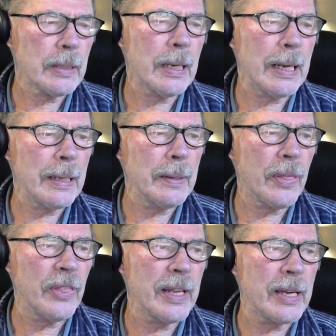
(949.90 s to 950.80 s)
I
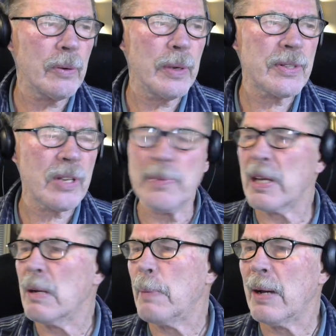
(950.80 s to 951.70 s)
think I read something
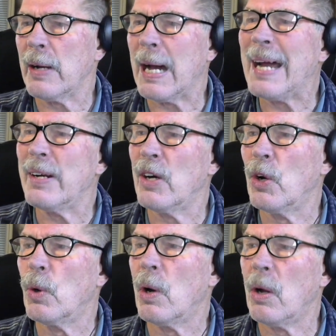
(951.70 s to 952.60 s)
about
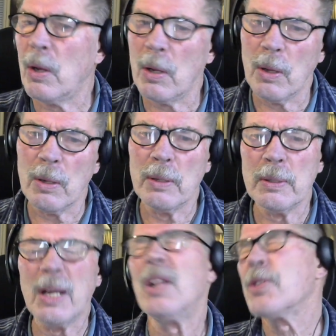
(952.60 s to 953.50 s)
Idaho
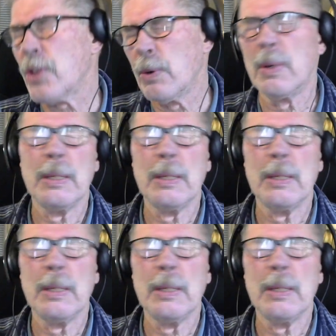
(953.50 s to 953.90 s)
also,